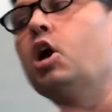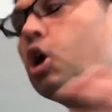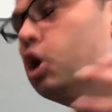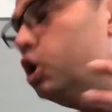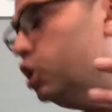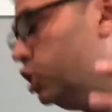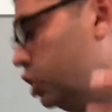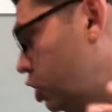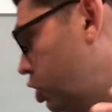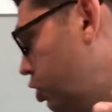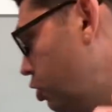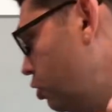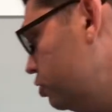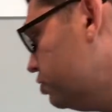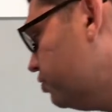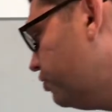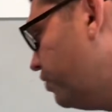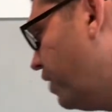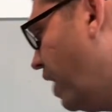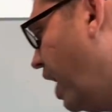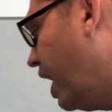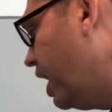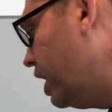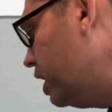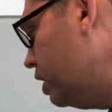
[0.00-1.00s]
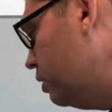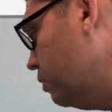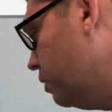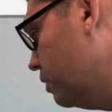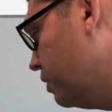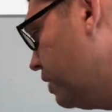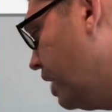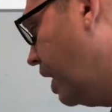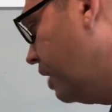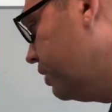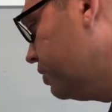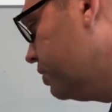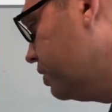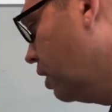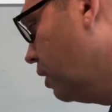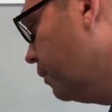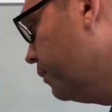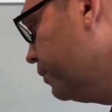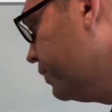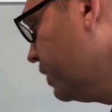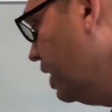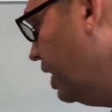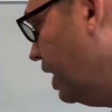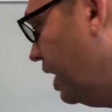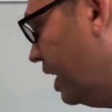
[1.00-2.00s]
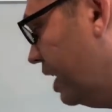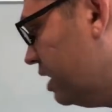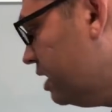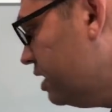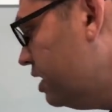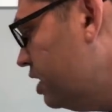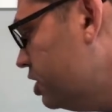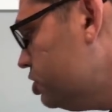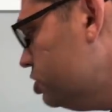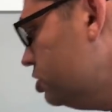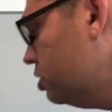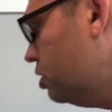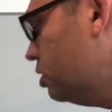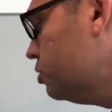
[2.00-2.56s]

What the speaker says: Huge value in that there. In addition